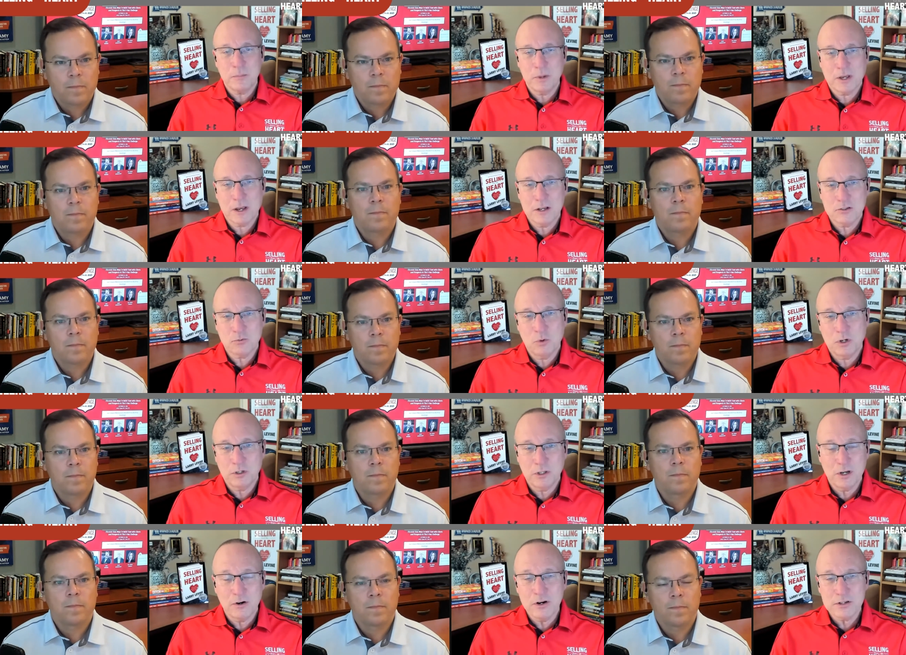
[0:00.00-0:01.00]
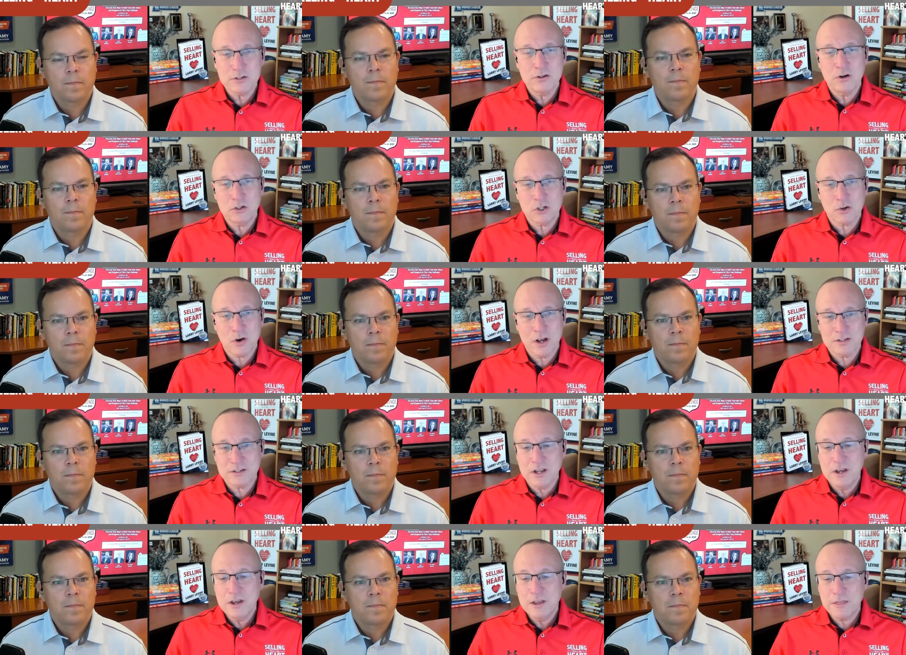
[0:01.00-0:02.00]
Speaker 1: because when there is no
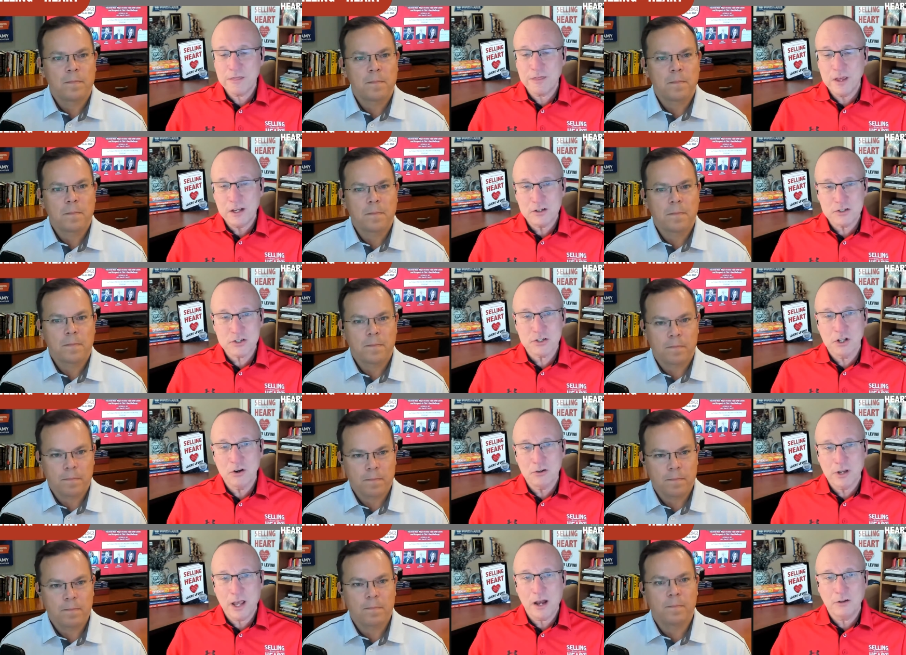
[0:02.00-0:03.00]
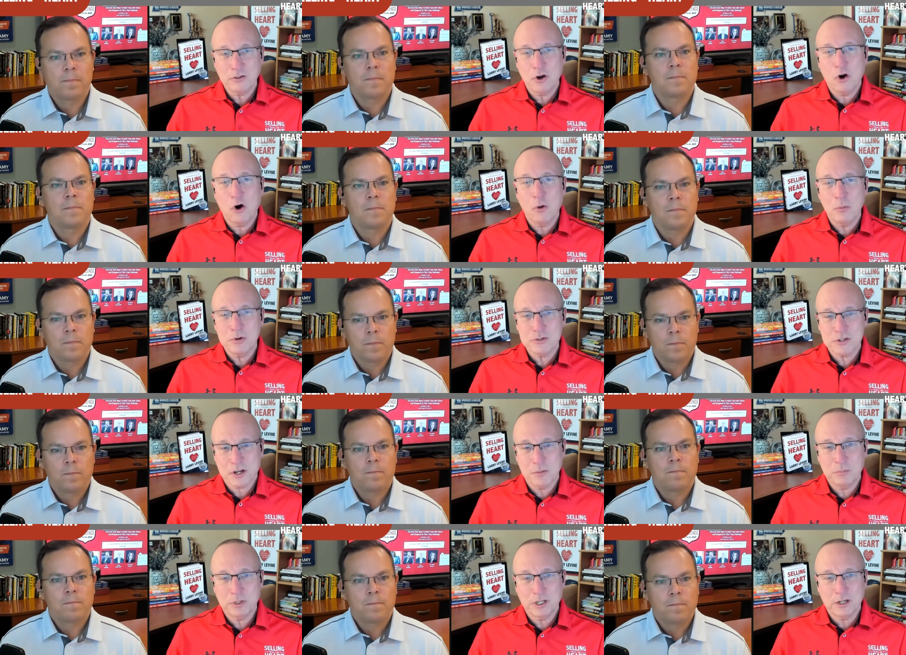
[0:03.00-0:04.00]
trust, things slow down to almost a
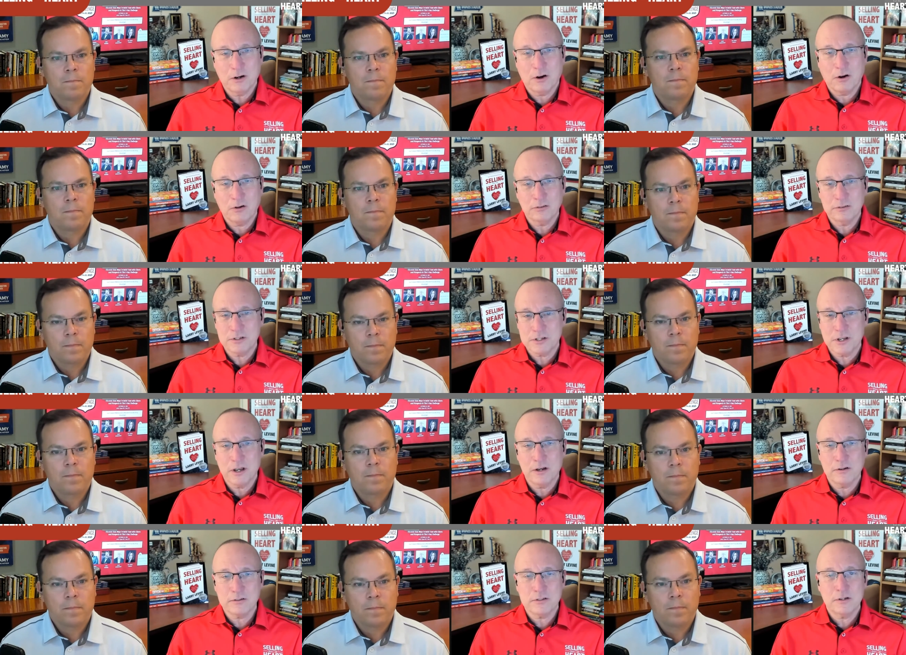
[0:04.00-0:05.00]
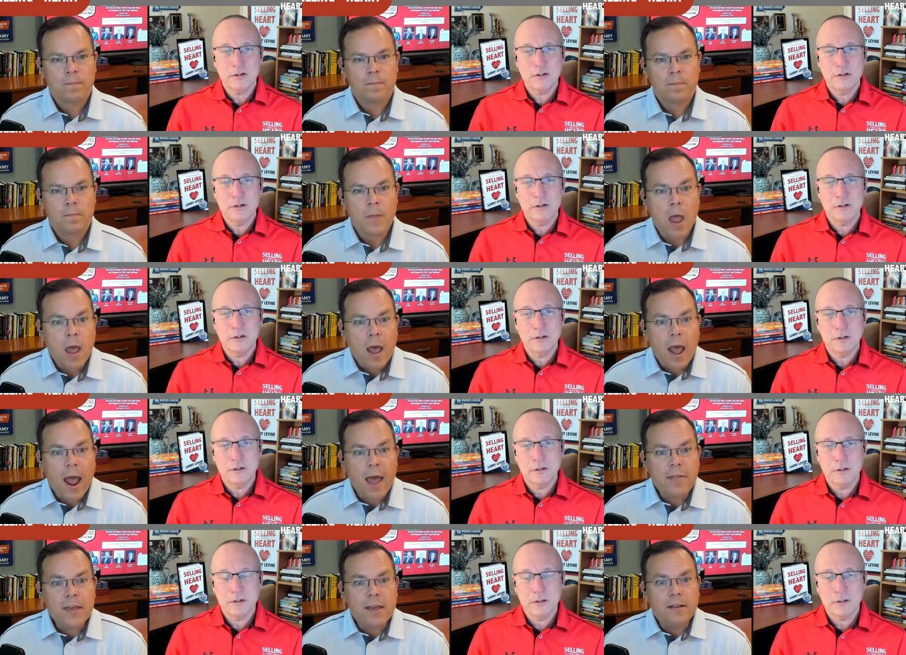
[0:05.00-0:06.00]
complete halt in sales.
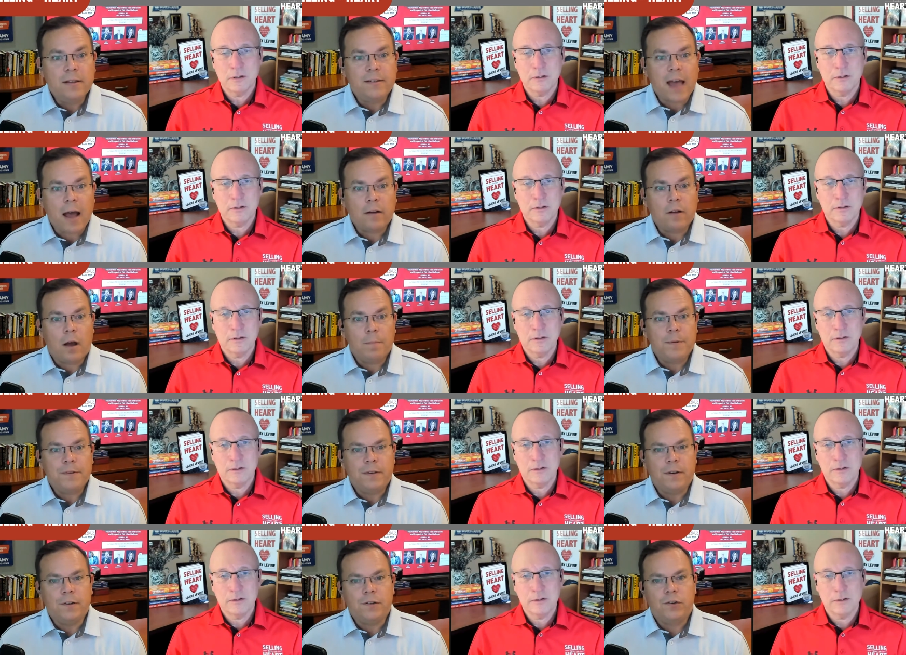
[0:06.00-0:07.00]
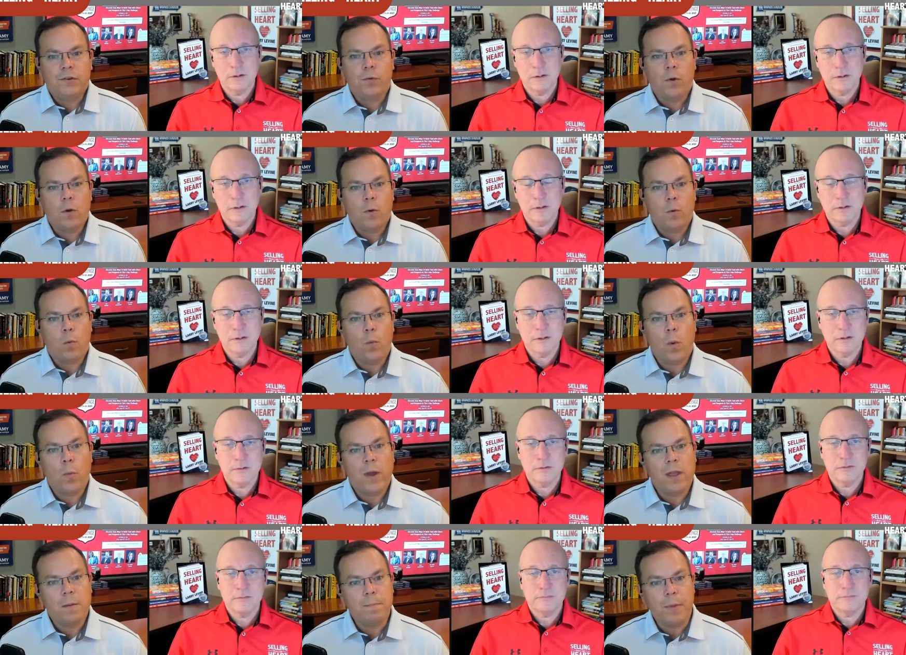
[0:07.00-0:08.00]
Speaker 2: And the exact opposite is true. When
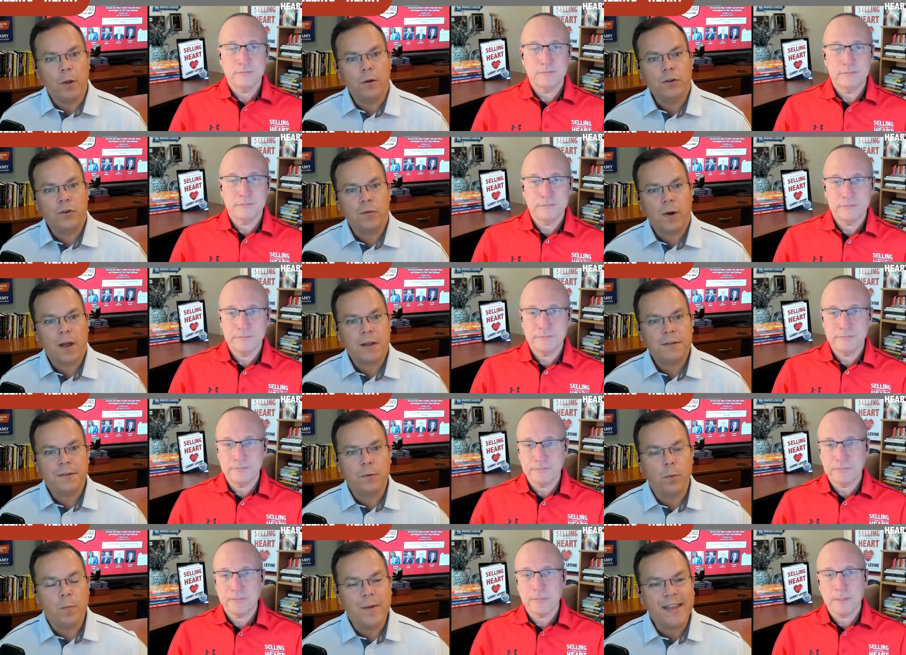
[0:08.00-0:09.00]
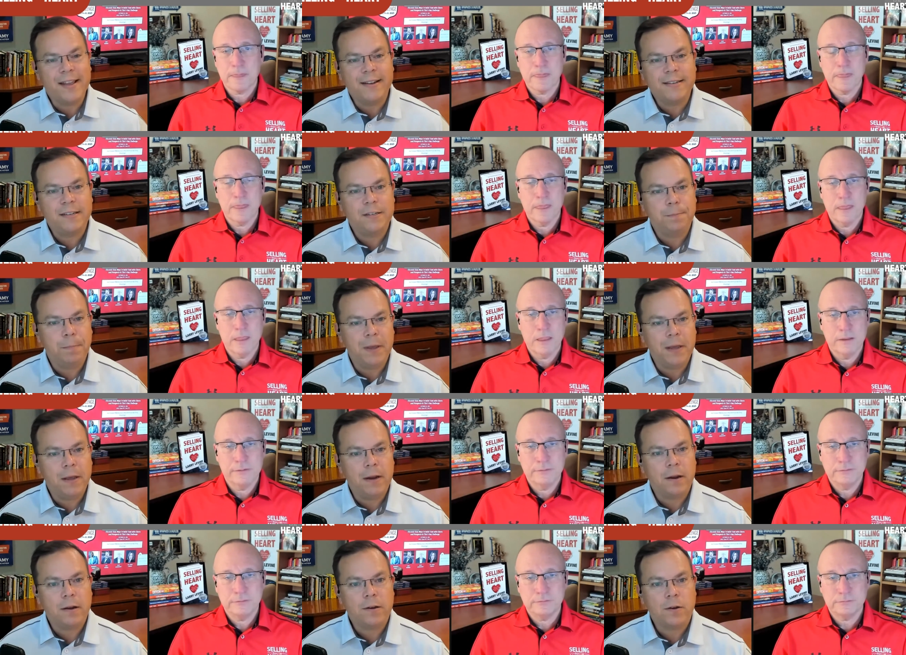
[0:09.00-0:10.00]
we can build trust, when we get
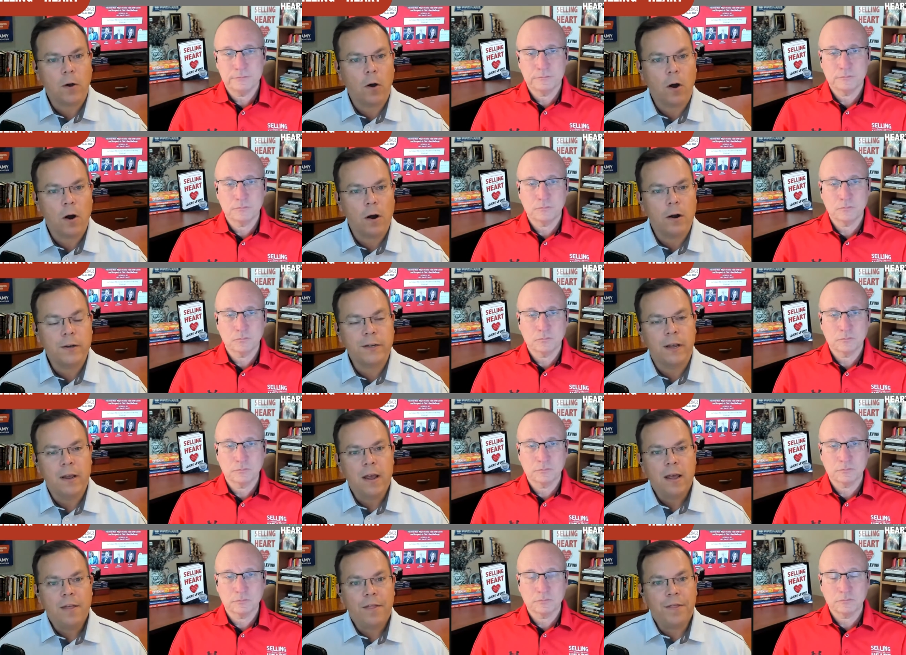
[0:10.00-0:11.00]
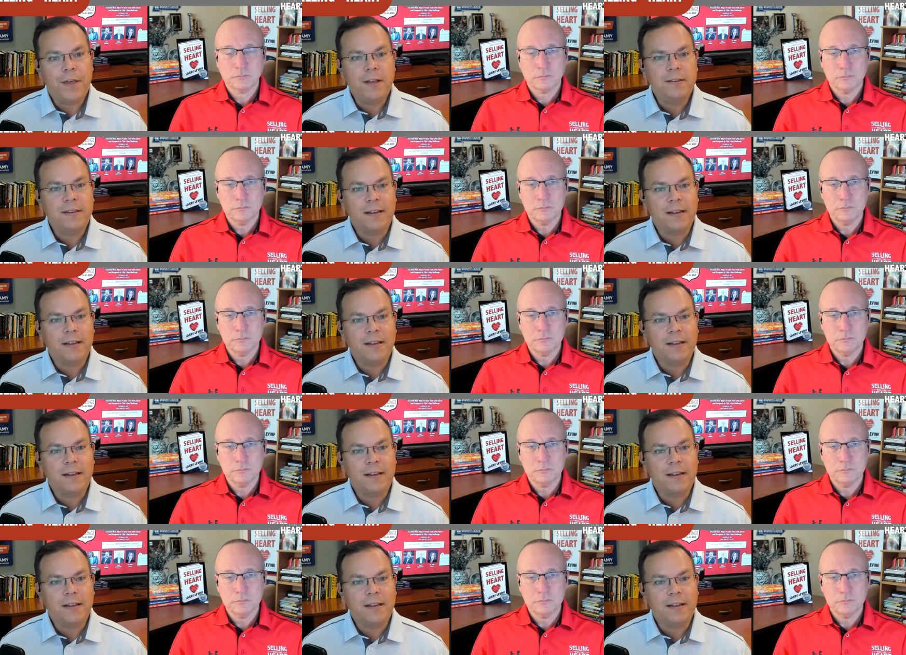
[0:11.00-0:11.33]
speed to heart, things